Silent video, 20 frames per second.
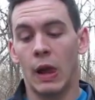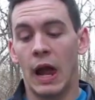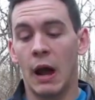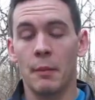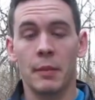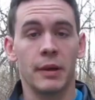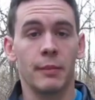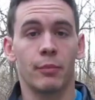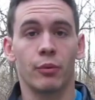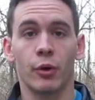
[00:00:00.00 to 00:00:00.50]
how
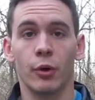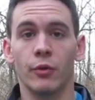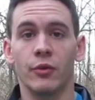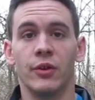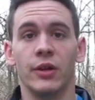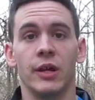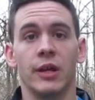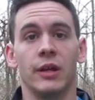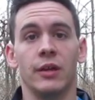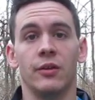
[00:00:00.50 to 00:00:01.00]
many
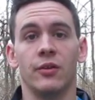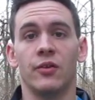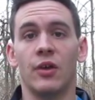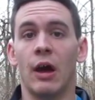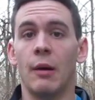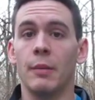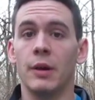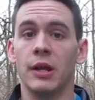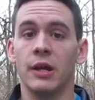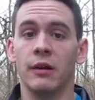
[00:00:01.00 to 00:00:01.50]
proteins,
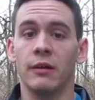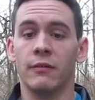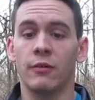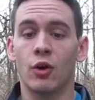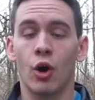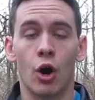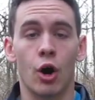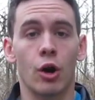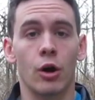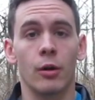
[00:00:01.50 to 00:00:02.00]
how many
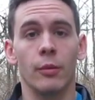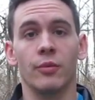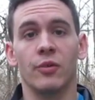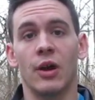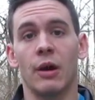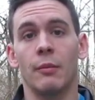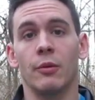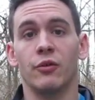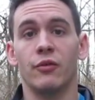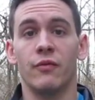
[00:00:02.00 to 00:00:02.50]
carbs,
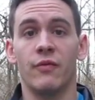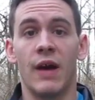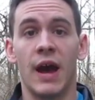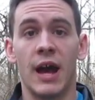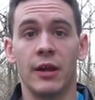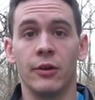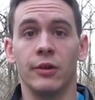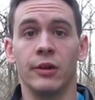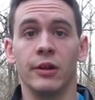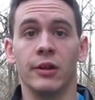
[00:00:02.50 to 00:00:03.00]
how much
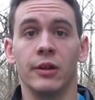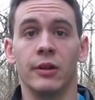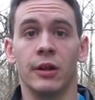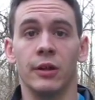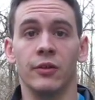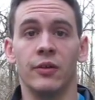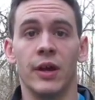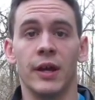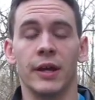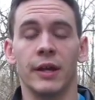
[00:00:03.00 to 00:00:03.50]
fat you need to
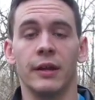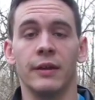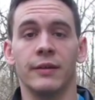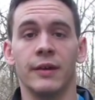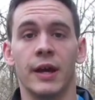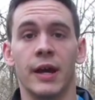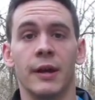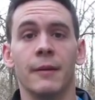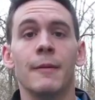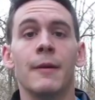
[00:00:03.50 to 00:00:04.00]
intake in a
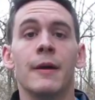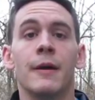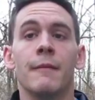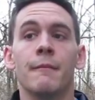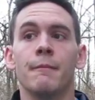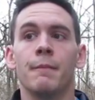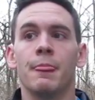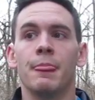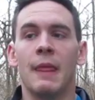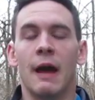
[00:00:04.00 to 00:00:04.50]
day.
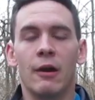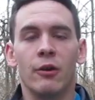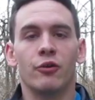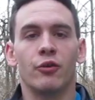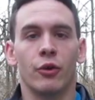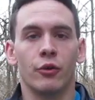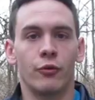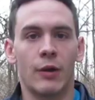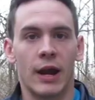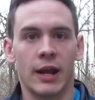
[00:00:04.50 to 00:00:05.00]
Now you
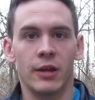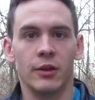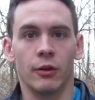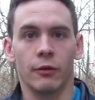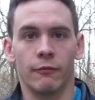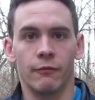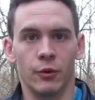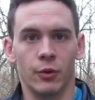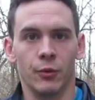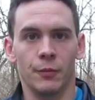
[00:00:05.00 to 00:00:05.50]
start tracking
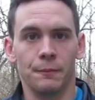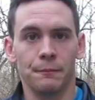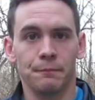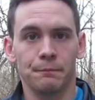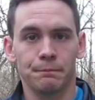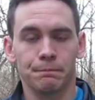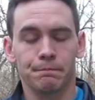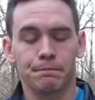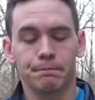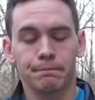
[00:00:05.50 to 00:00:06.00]
your food.
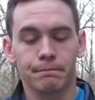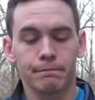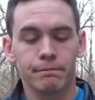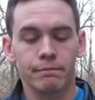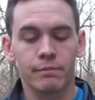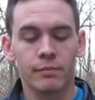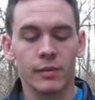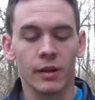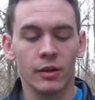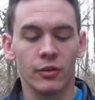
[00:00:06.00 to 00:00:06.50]

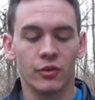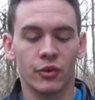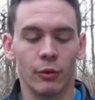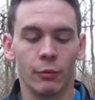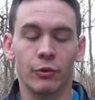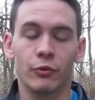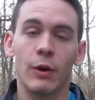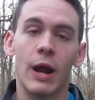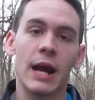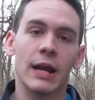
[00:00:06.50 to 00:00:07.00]
So
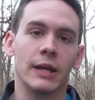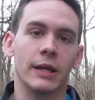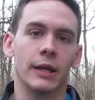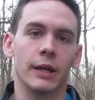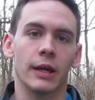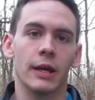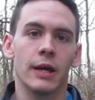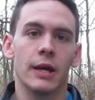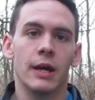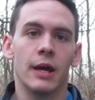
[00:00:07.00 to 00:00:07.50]
with
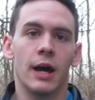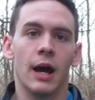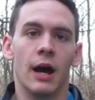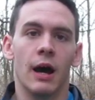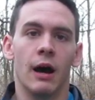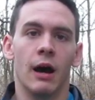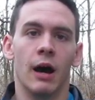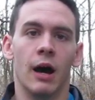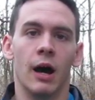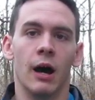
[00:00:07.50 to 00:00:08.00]
tracking,
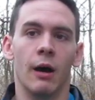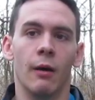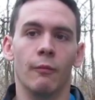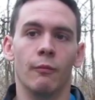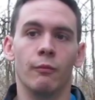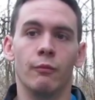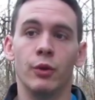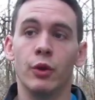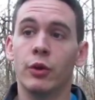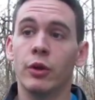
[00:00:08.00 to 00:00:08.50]

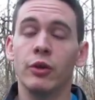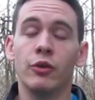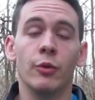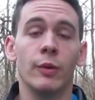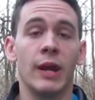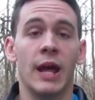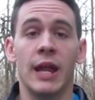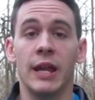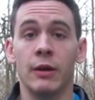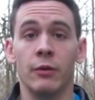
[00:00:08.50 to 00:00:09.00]
you can do
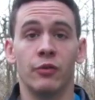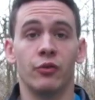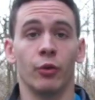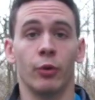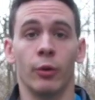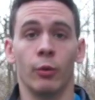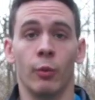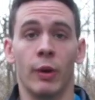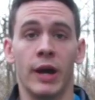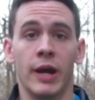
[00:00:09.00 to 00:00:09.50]
it any
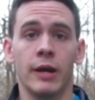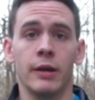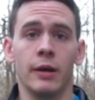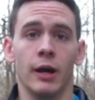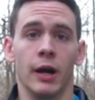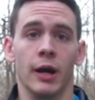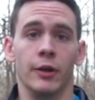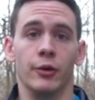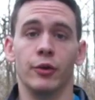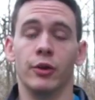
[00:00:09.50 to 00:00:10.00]
sort of way.
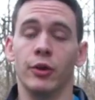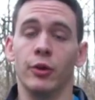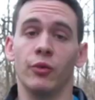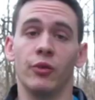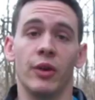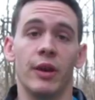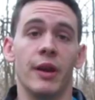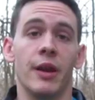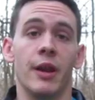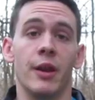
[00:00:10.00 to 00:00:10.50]
You can
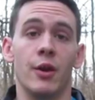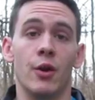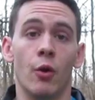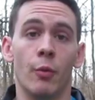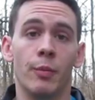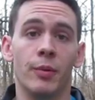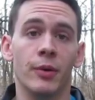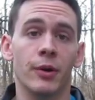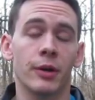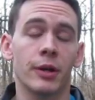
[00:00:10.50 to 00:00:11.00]
use it in a
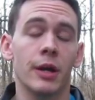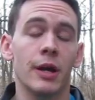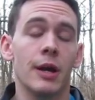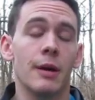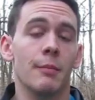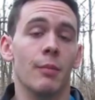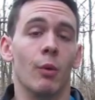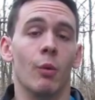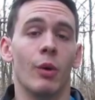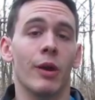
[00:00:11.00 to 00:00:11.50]
notebook,
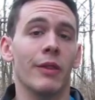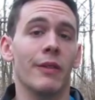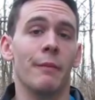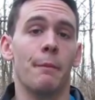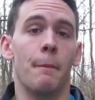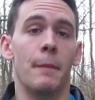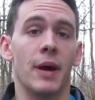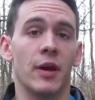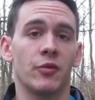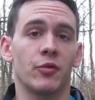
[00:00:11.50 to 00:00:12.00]
but one of the
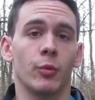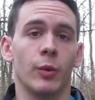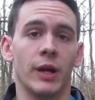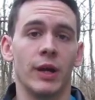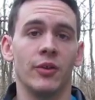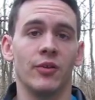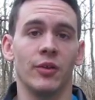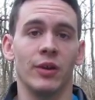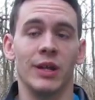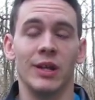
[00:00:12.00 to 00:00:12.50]
best
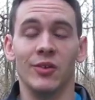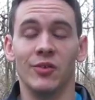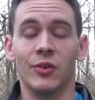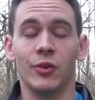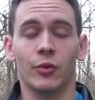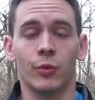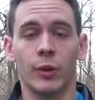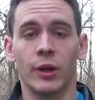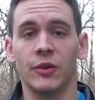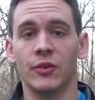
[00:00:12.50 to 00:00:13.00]
ways and
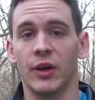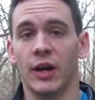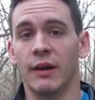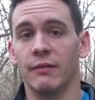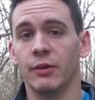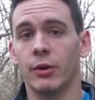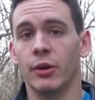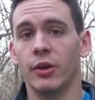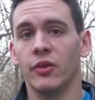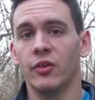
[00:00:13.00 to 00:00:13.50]
easiest ways
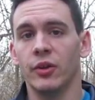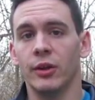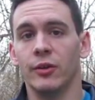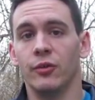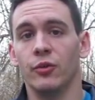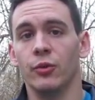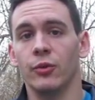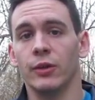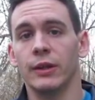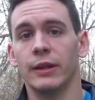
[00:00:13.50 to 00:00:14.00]
I've noticed
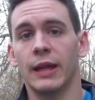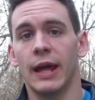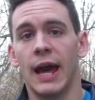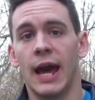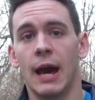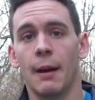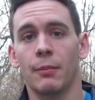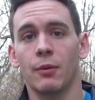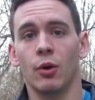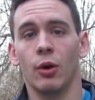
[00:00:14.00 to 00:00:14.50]
is using the
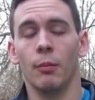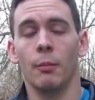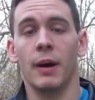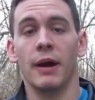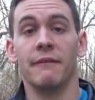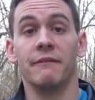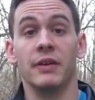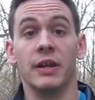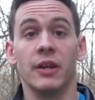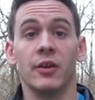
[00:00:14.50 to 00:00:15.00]
app called
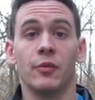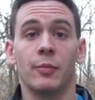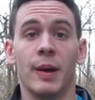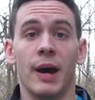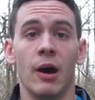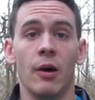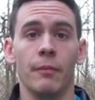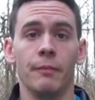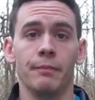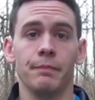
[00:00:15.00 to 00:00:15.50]

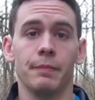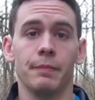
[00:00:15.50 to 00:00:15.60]
MyFitnessPal.